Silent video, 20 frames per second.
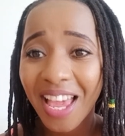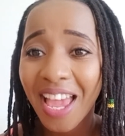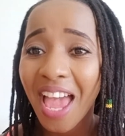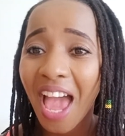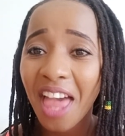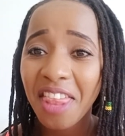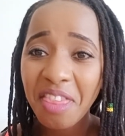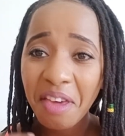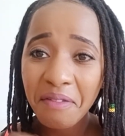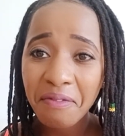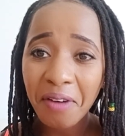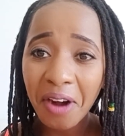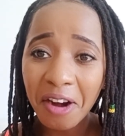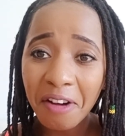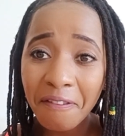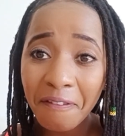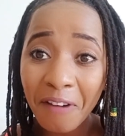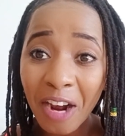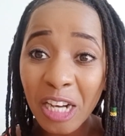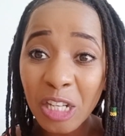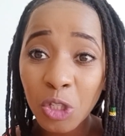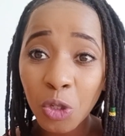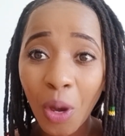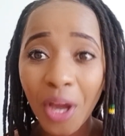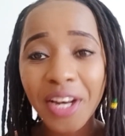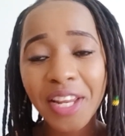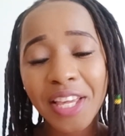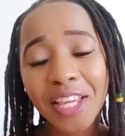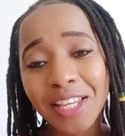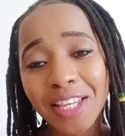and the very first
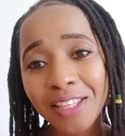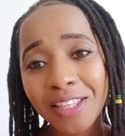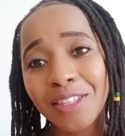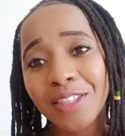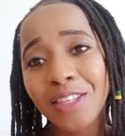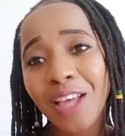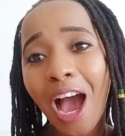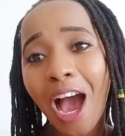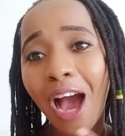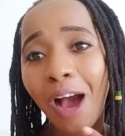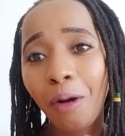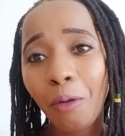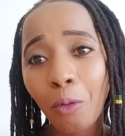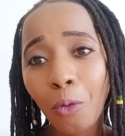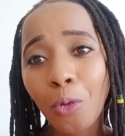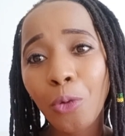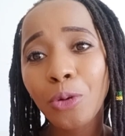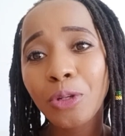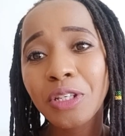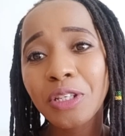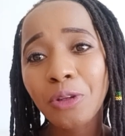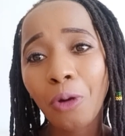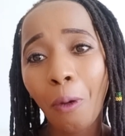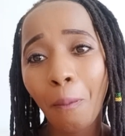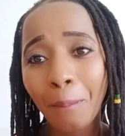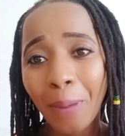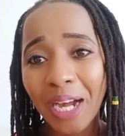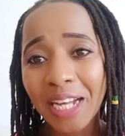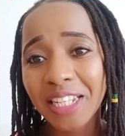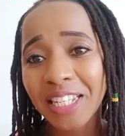one is a good
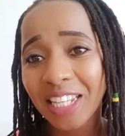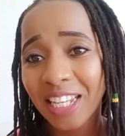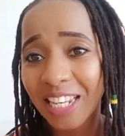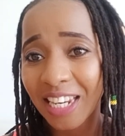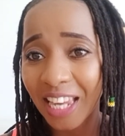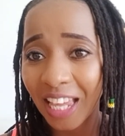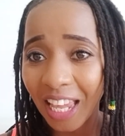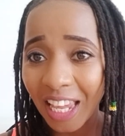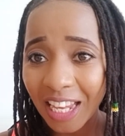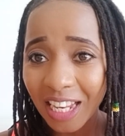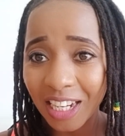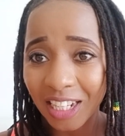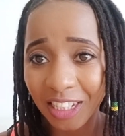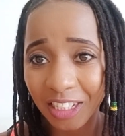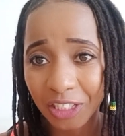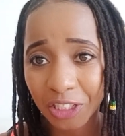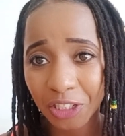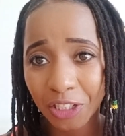command in English.